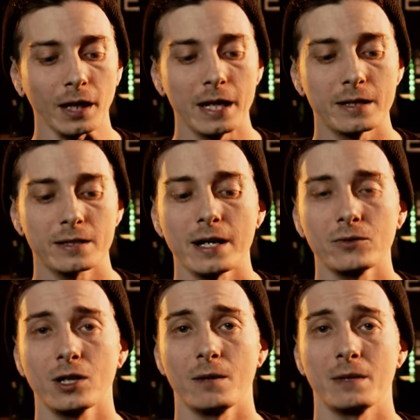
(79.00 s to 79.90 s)
and the
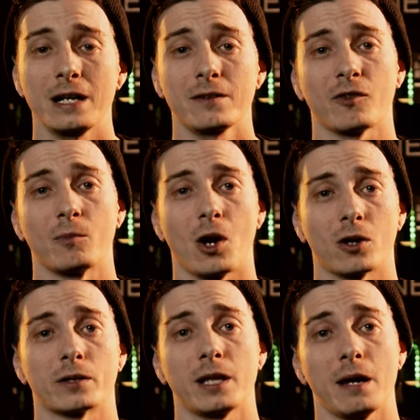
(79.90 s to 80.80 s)
sound coming out of them
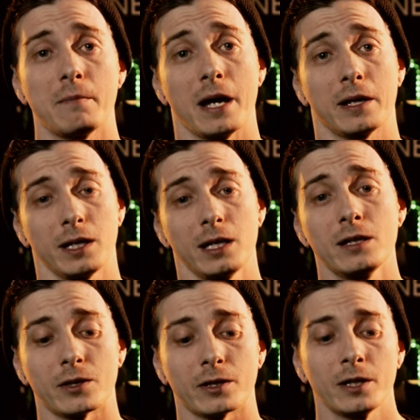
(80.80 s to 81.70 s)
aren't that bad
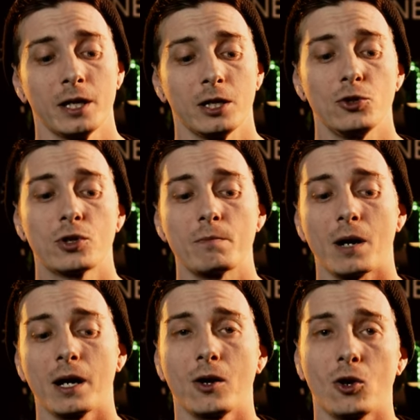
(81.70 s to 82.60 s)
either. You can
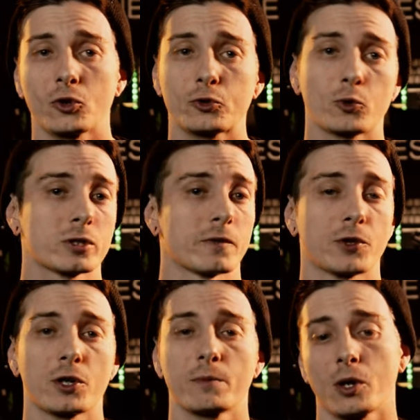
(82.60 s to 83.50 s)
buy all sorts of
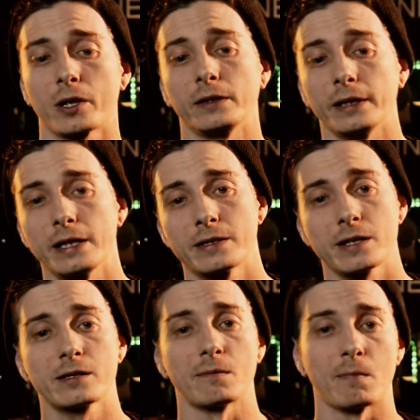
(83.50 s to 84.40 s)
third-party
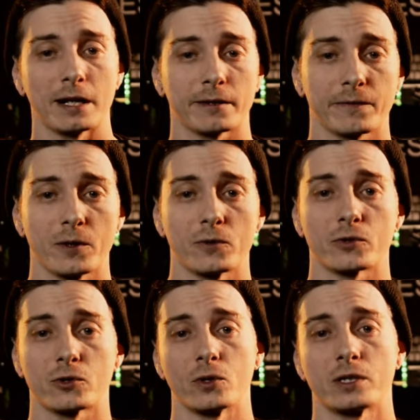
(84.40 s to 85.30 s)
lenses and
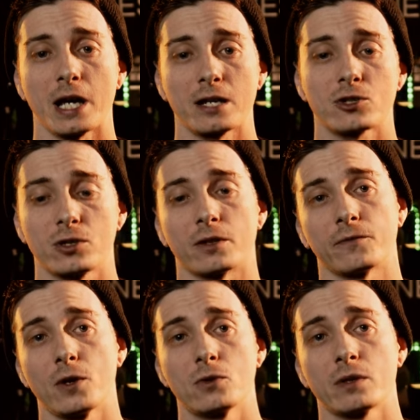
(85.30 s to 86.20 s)
microphones to attach to your
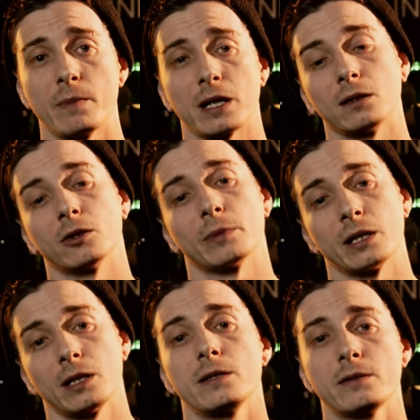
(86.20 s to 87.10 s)
phone to make it a little
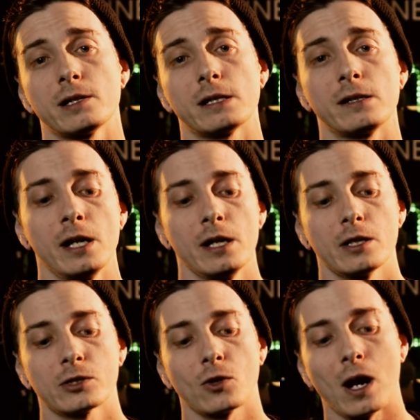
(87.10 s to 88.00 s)
bit easier.
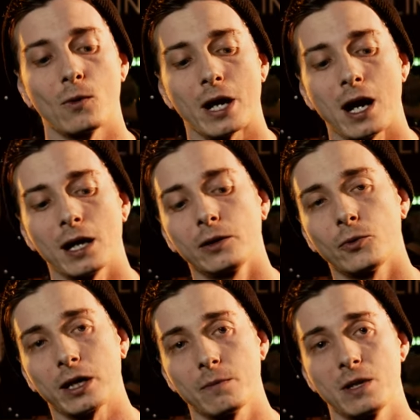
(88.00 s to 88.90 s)
So I would highly
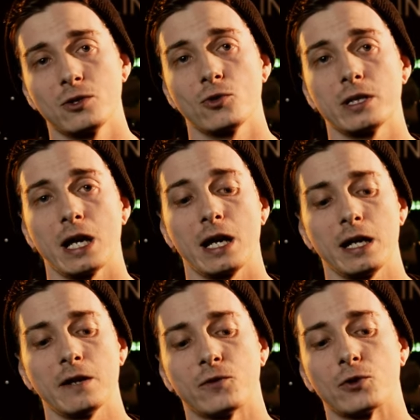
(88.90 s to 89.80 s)
recommend doing
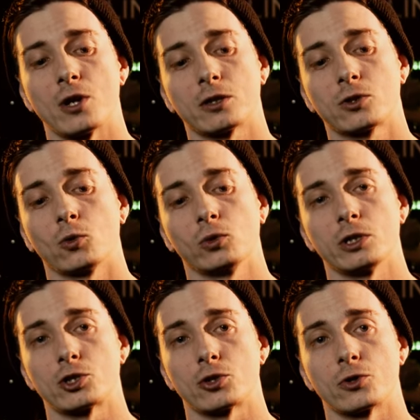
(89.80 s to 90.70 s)
that if you're not
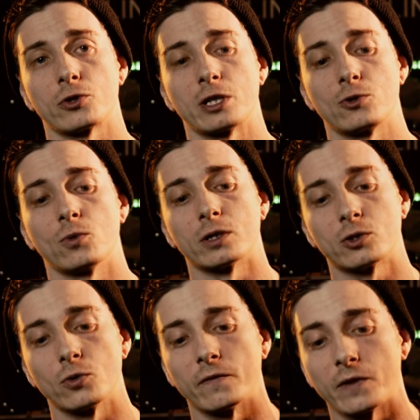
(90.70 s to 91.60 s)
totally sure that you want
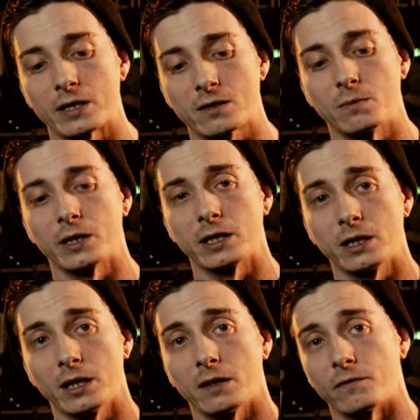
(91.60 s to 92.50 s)
to invest
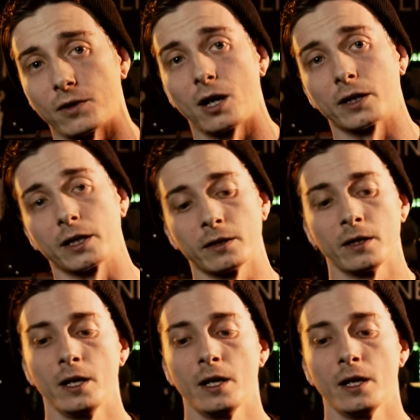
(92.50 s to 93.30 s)
money in vlogging.